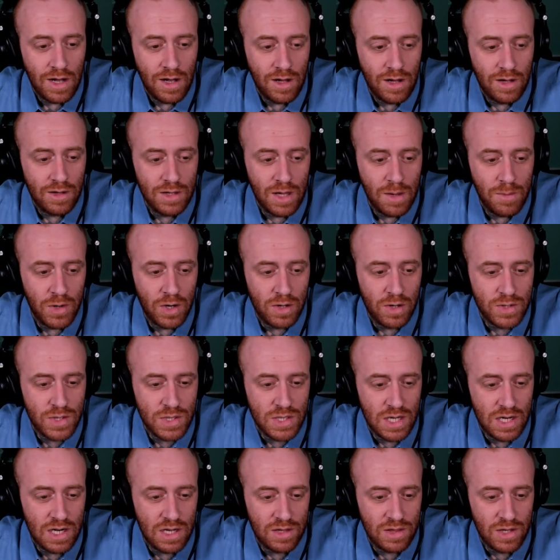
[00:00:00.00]
Layman also
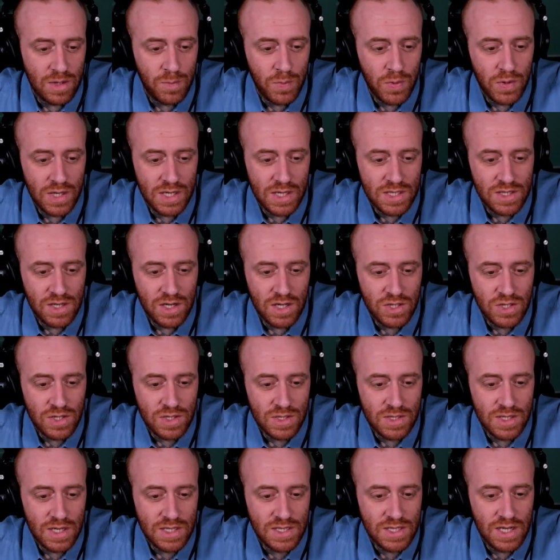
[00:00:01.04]
said, I think predestination
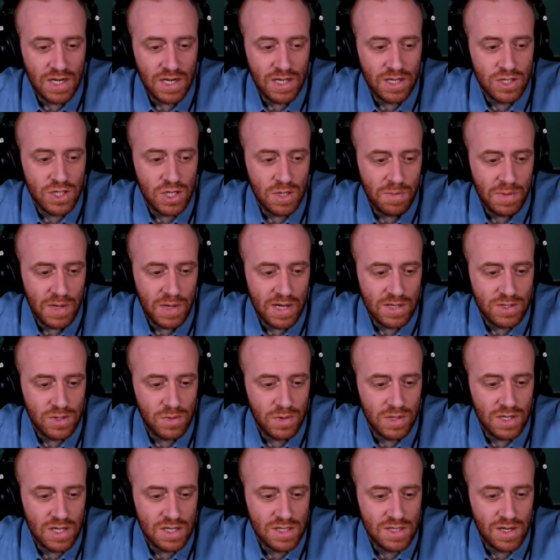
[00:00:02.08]
is like setting a GPS to
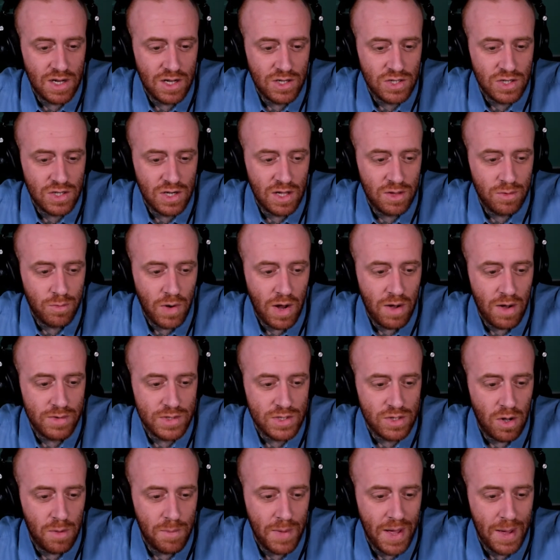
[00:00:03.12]
a destination and the route is
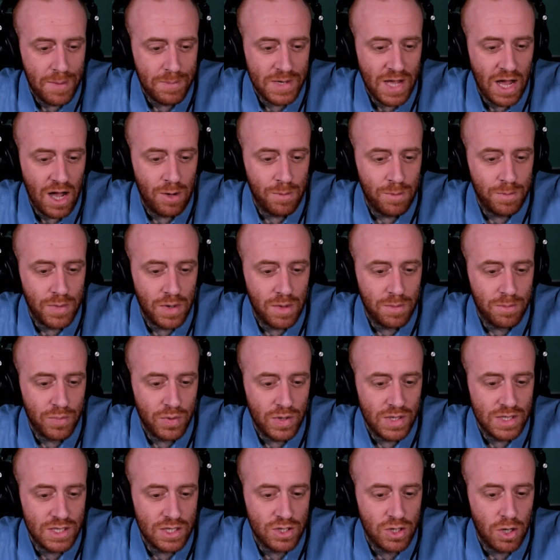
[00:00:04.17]
all mapped out, but
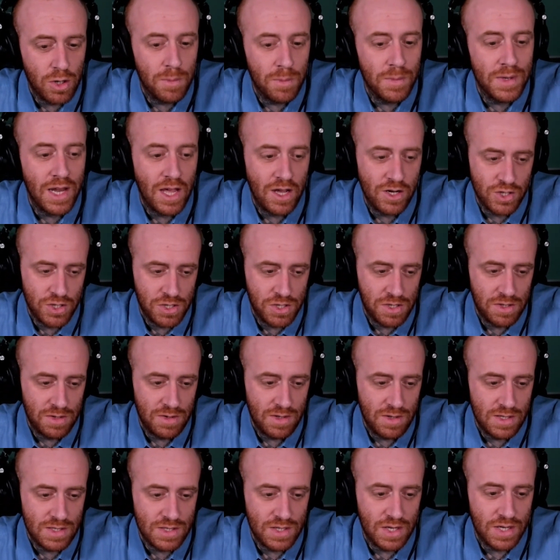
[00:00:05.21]
predetermination
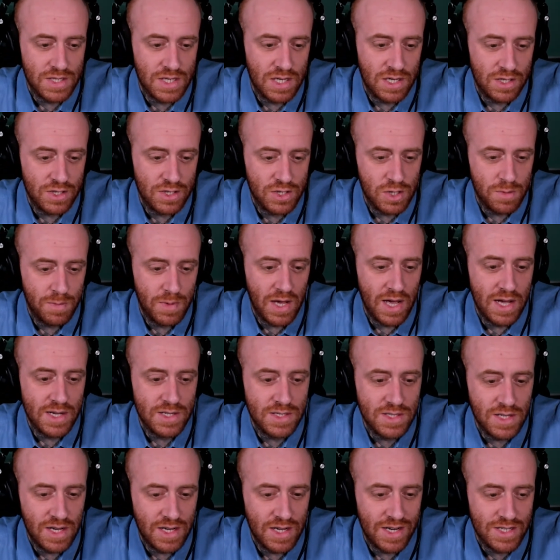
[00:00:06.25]
is like setting a
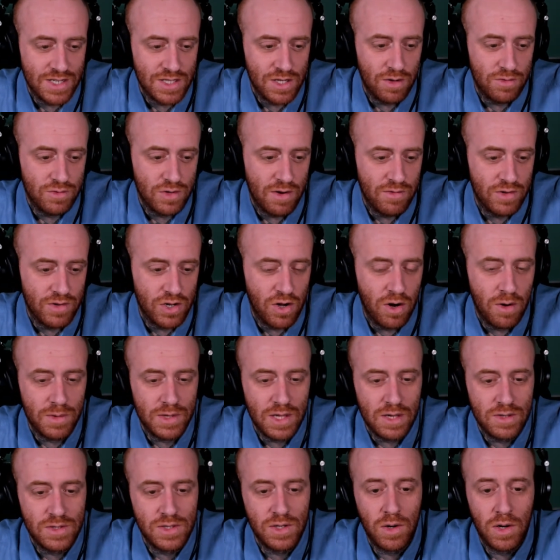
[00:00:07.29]
GPS in a self-driving car
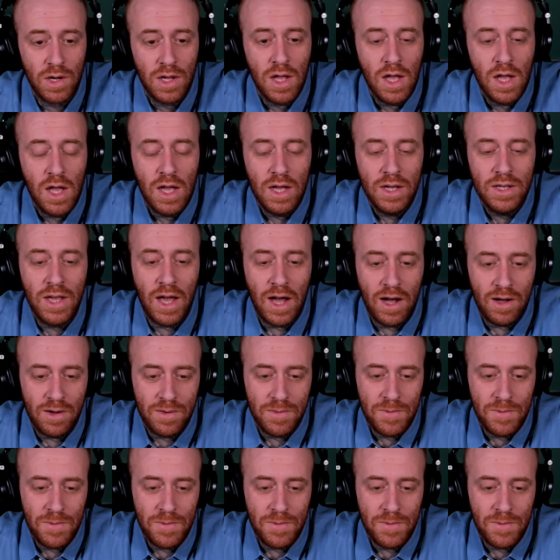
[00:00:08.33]
without steering. Yeah.